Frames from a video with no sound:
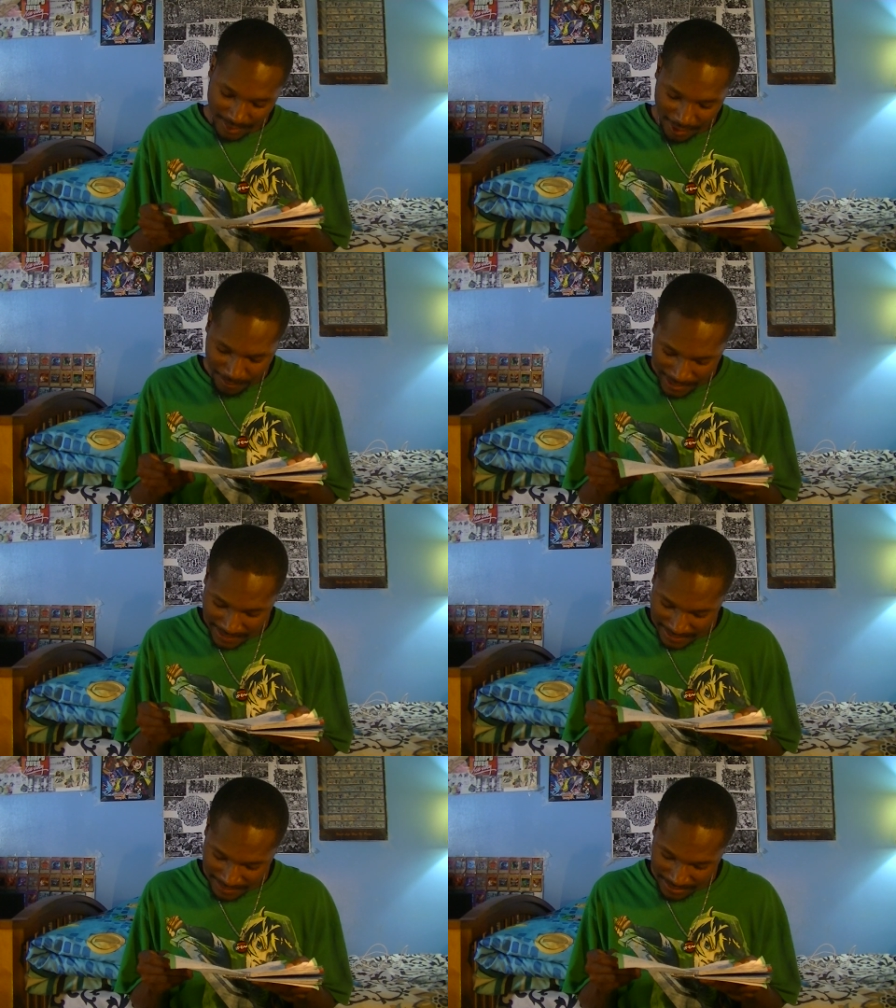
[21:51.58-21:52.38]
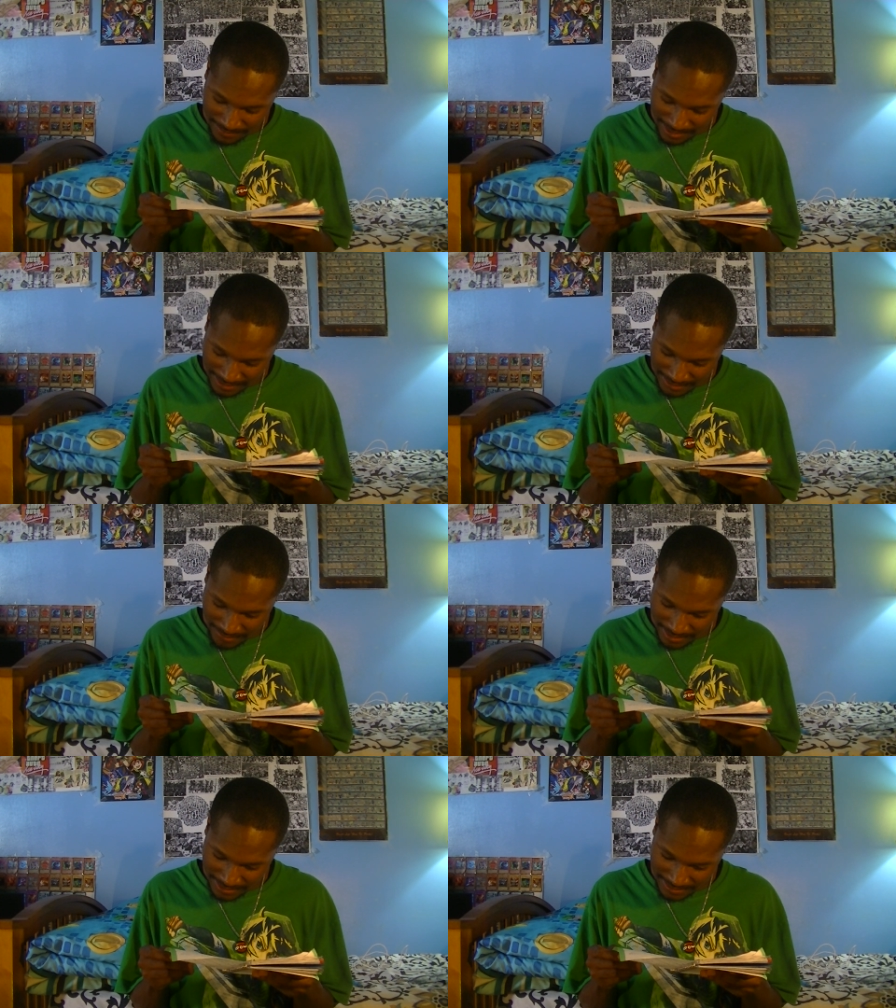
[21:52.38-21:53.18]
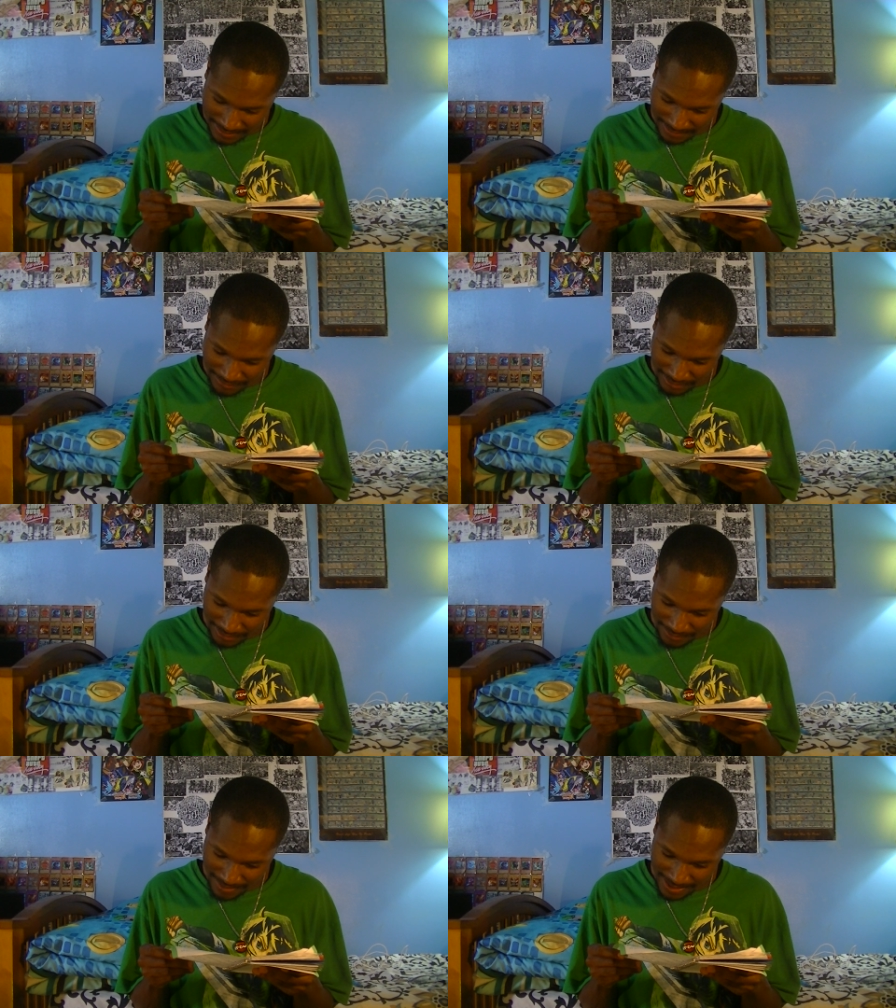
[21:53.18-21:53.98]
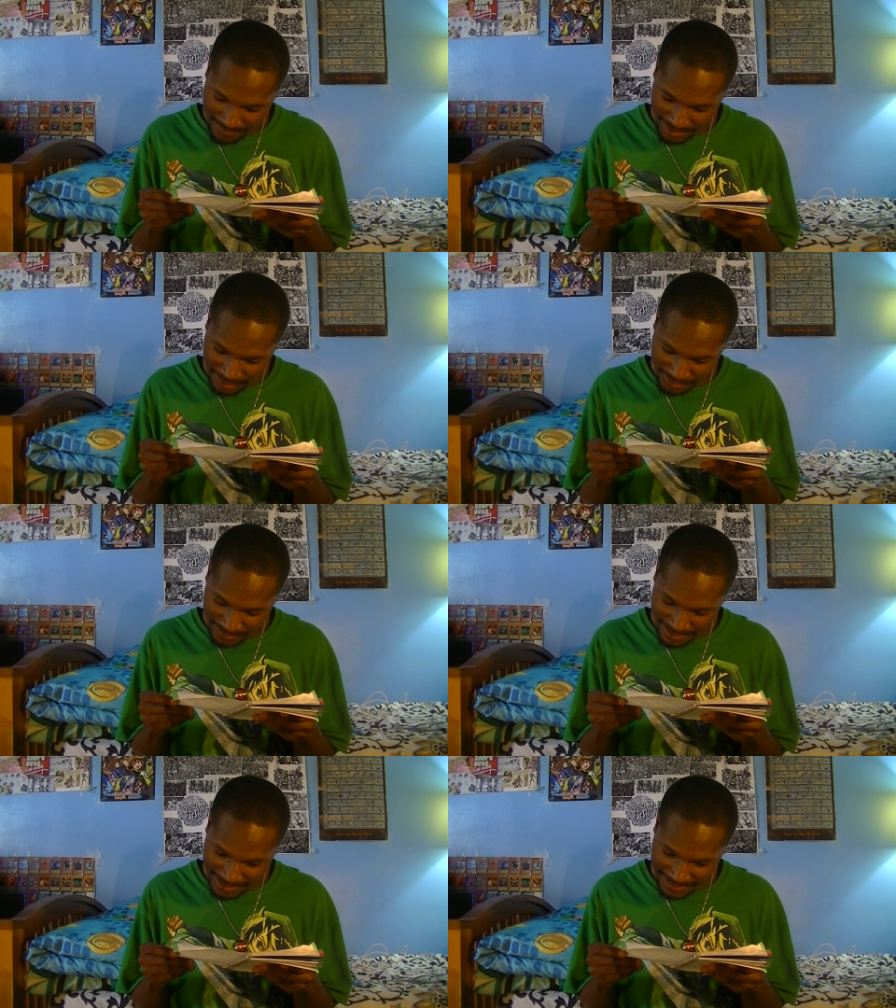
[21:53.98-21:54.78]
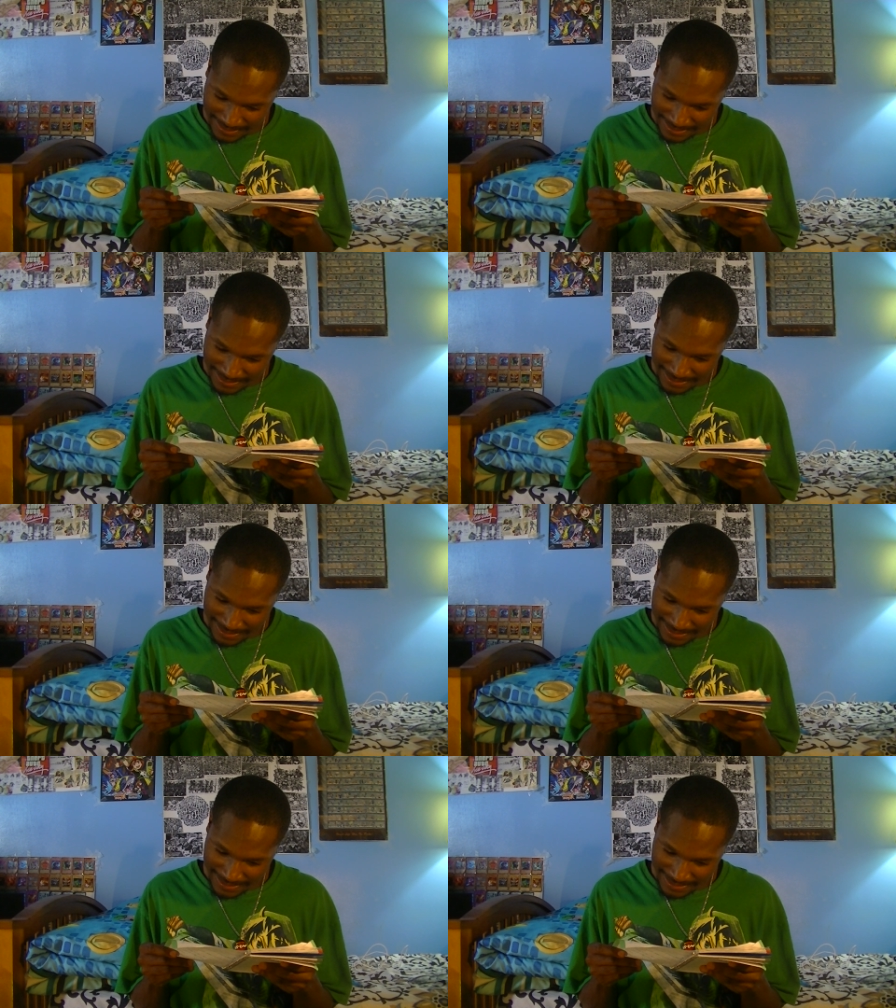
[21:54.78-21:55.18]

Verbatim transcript: Hope I didn't skip anybody's questions. I'm trying to go back and make sure I didn't.